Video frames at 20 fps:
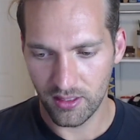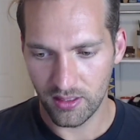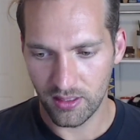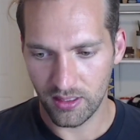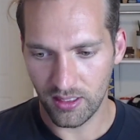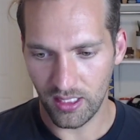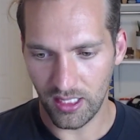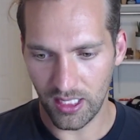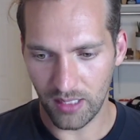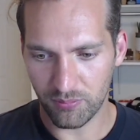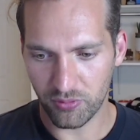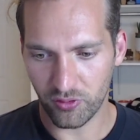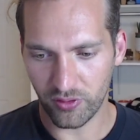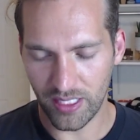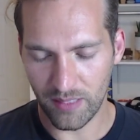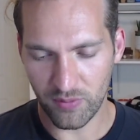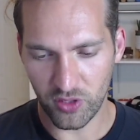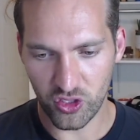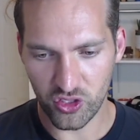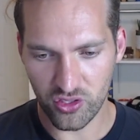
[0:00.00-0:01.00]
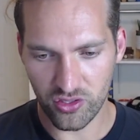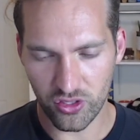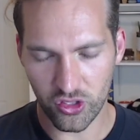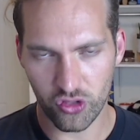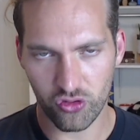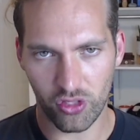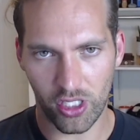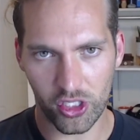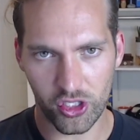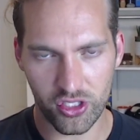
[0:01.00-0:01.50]
parameters or
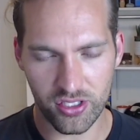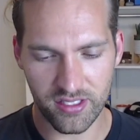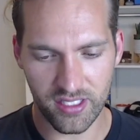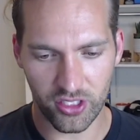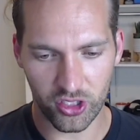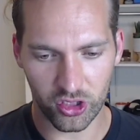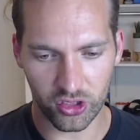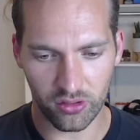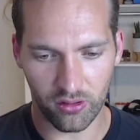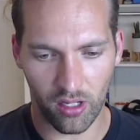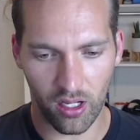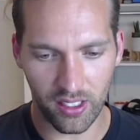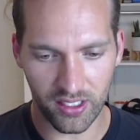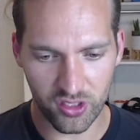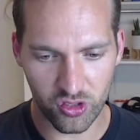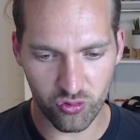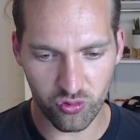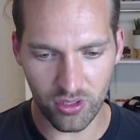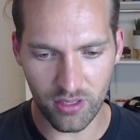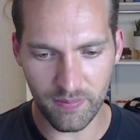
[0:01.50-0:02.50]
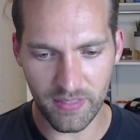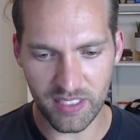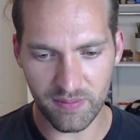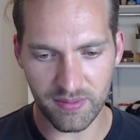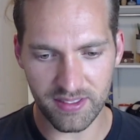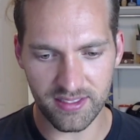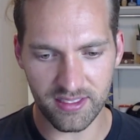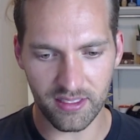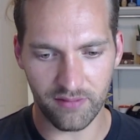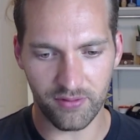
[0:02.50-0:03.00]
instructions that are extremely
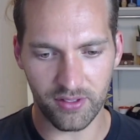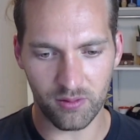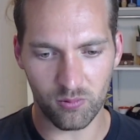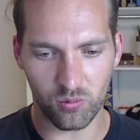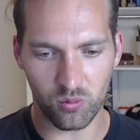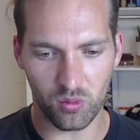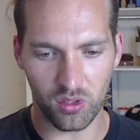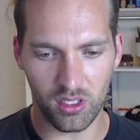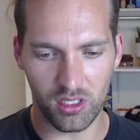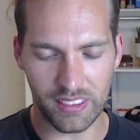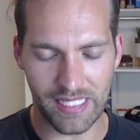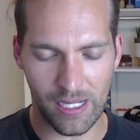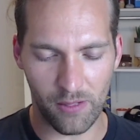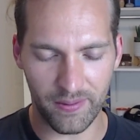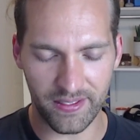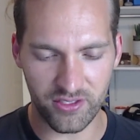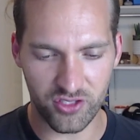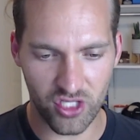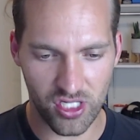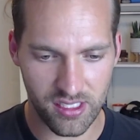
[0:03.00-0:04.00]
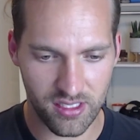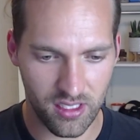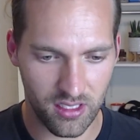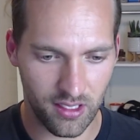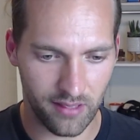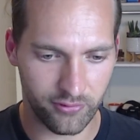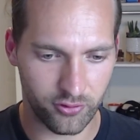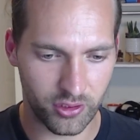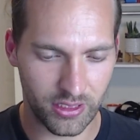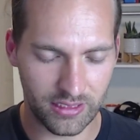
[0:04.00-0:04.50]
specific, allowing just
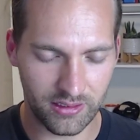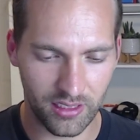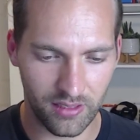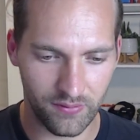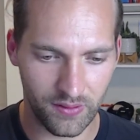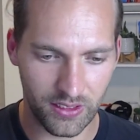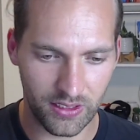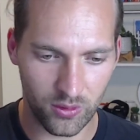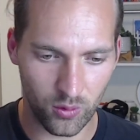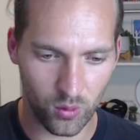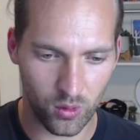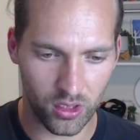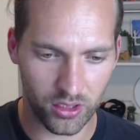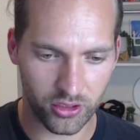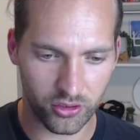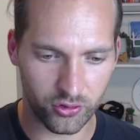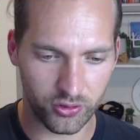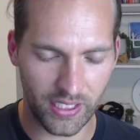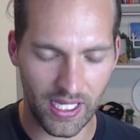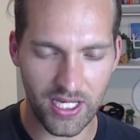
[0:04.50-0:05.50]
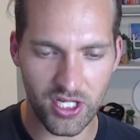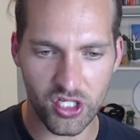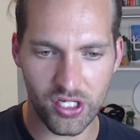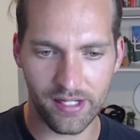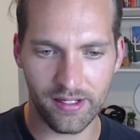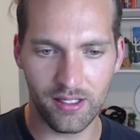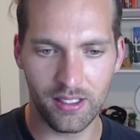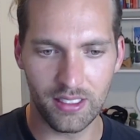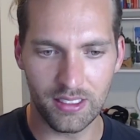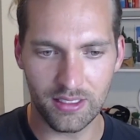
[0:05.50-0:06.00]
enough creativity or
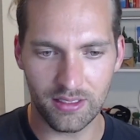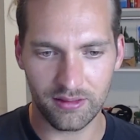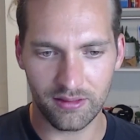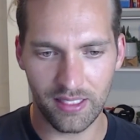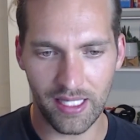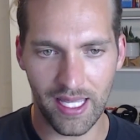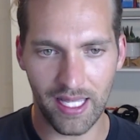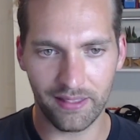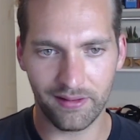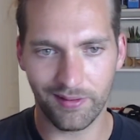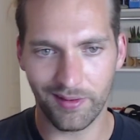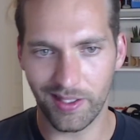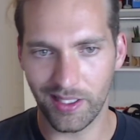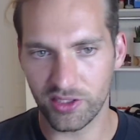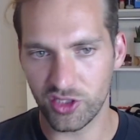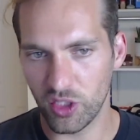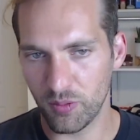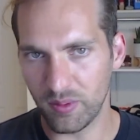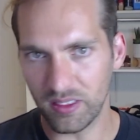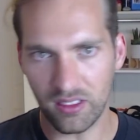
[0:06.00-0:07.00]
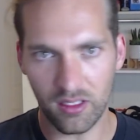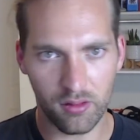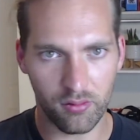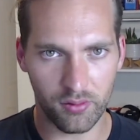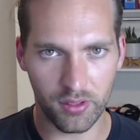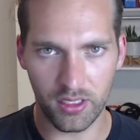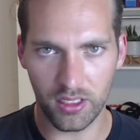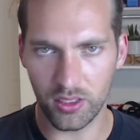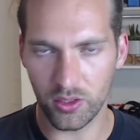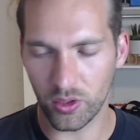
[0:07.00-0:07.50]
creation that
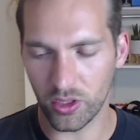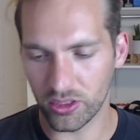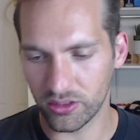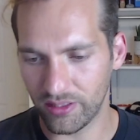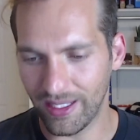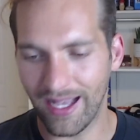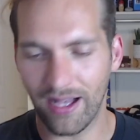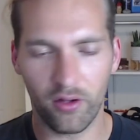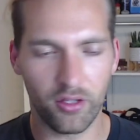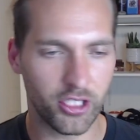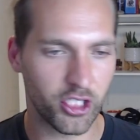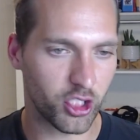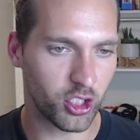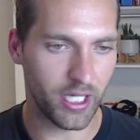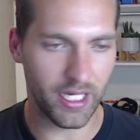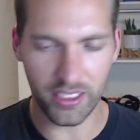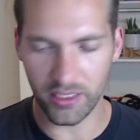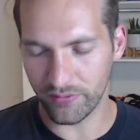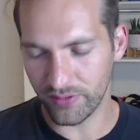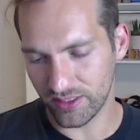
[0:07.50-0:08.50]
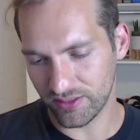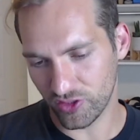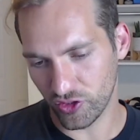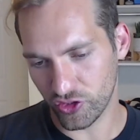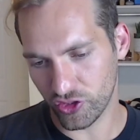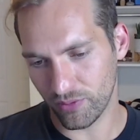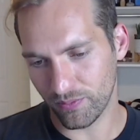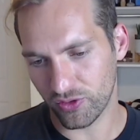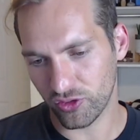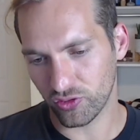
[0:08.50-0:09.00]
GPT-3 or DALL-E or any of these
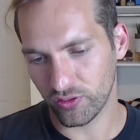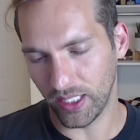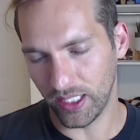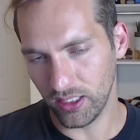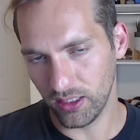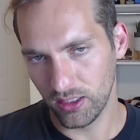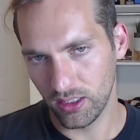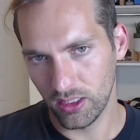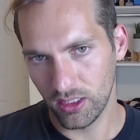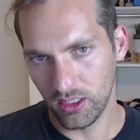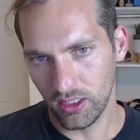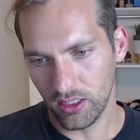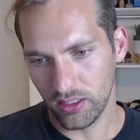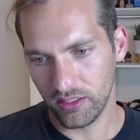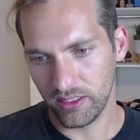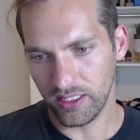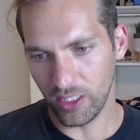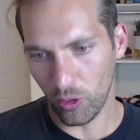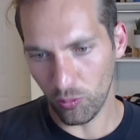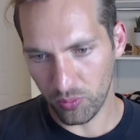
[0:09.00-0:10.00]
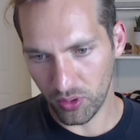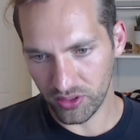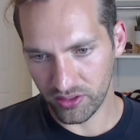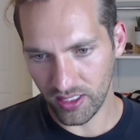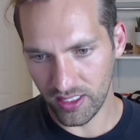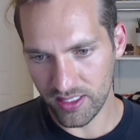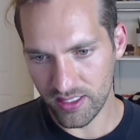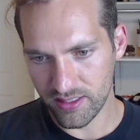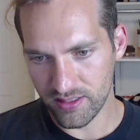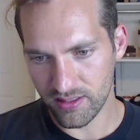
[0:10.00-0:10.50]
systems create the output
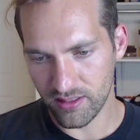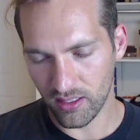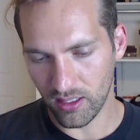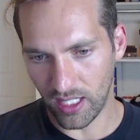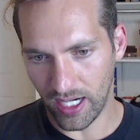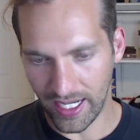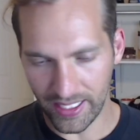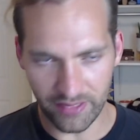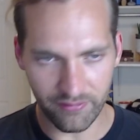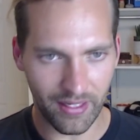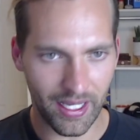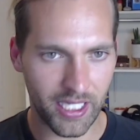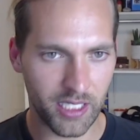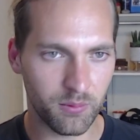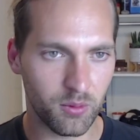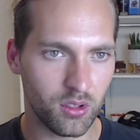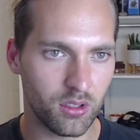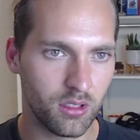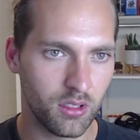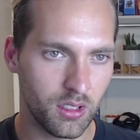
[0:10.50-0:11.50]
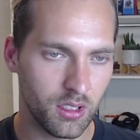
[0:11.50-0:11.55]
that is highly valuable.